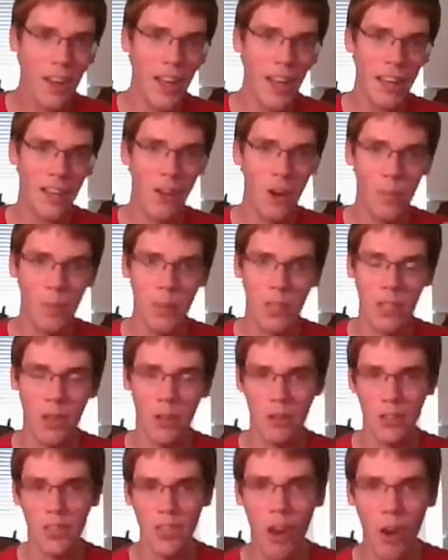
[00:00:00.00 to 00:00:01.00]
and
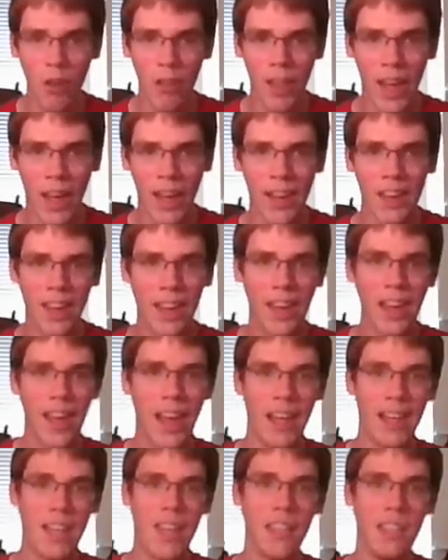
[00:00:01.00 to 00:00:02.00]
Obito saw that,
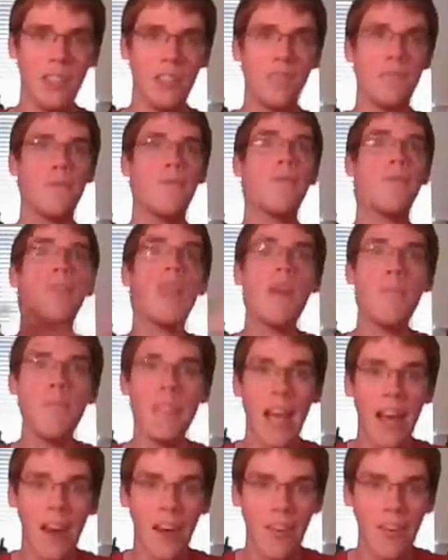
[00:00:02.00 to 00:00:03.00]
and he just flipped
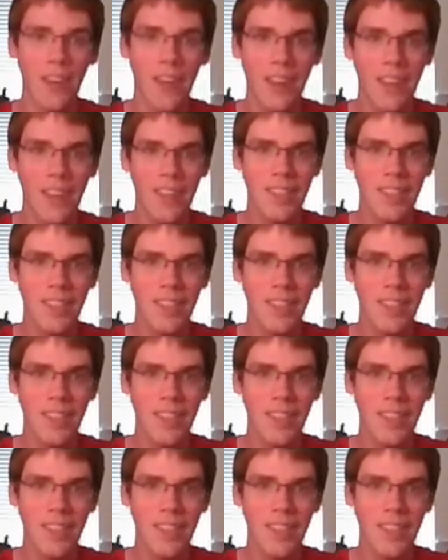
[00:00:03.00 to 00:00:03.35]
out.